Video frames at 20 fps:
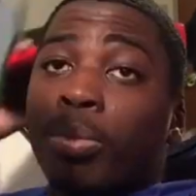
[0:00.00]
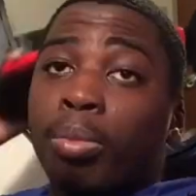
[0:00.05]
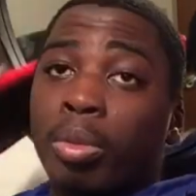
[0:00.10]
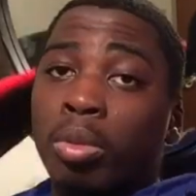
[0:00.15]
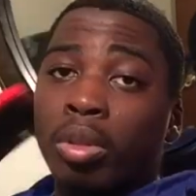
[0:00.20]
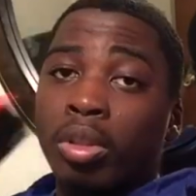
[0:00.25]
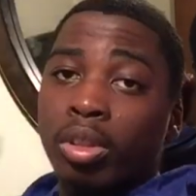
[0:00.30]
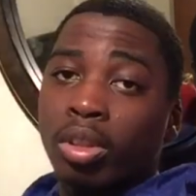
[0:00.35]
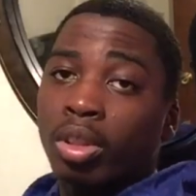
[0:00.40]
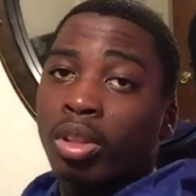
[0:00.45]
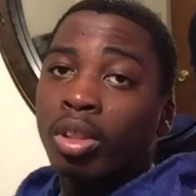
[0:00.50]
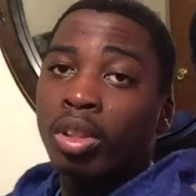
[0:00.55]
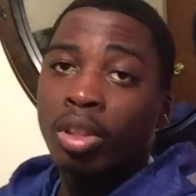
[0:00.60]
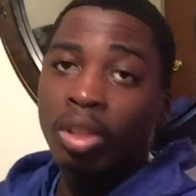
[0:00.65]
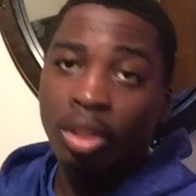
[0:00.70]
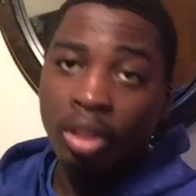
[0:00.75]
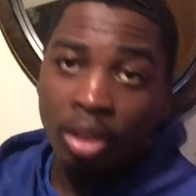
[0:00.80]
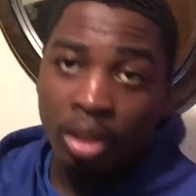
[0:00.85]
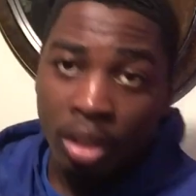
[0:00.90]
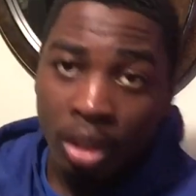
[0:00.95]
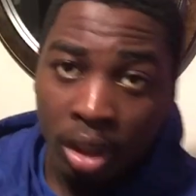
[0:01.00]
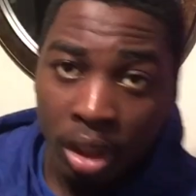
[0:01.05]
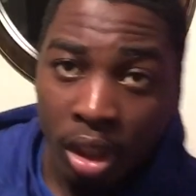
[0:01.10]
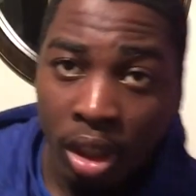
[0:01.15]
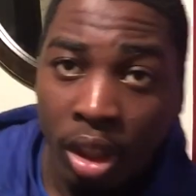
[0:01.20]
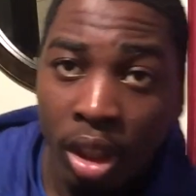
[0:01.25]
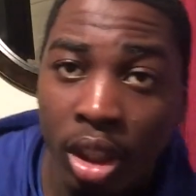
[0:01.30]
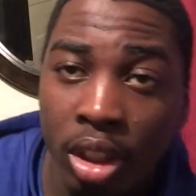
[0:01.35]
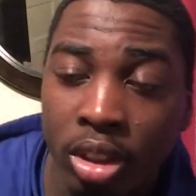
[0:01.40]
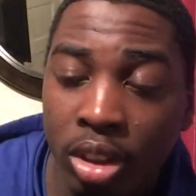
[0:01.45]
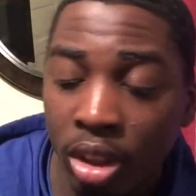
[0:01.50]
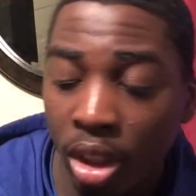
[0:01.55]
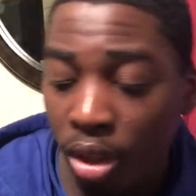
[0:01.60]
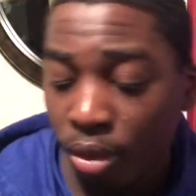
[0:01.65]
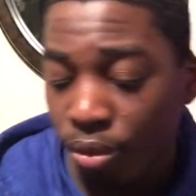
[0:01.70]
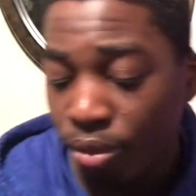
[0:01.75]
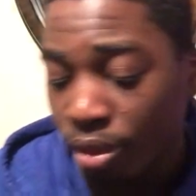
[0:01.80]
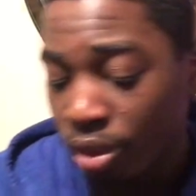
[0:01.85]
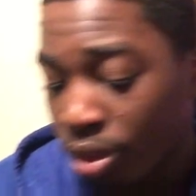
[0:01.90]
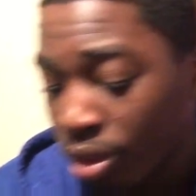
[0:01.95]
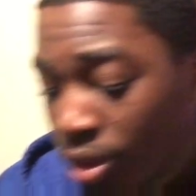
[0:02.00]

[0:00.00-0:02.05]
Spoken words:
But that's all for